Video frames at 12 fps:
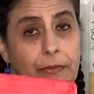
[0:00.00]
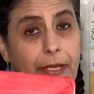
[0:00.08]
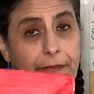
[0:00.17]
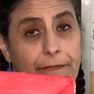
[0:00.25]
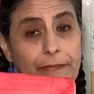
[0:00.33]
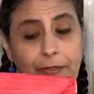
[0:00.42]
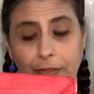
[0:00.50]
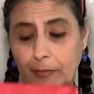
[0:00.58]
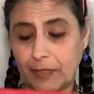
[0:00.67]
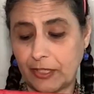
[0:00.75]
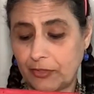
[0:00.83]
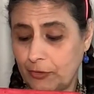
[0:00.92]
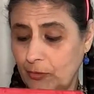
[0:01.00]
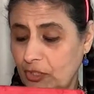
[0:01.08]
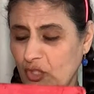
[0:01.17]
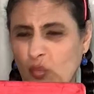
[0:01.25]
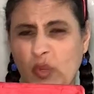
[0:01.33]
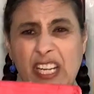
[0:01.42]
I feel you, because you
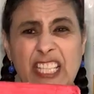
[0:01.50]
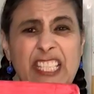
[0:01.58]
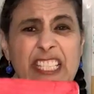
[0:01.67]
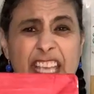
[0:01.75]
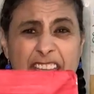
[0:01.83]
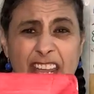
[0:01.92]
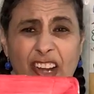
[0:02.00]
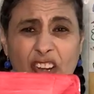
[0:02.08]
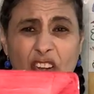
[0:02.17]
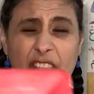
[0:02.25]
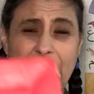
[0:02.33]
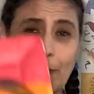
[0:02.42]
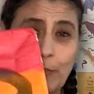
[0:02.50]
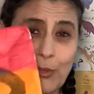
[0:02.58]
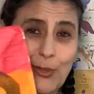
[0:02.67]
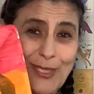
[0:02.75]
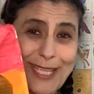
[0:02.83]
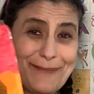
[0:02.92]
just want to tear that
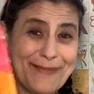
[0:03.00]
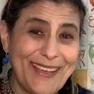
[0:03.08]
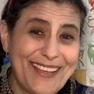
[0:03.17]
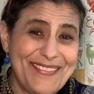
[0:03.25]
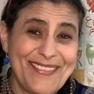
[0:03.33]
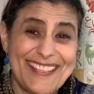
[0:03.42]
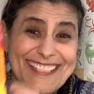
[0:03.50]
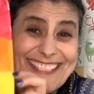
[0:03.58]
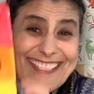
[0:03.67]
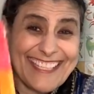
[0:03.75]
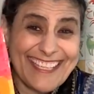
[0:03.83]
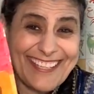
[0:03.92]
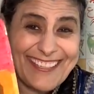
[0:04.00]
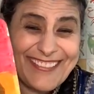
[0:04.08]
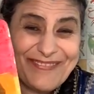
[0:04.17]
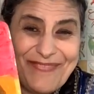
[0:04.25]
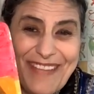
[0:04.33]
blue tape off and see your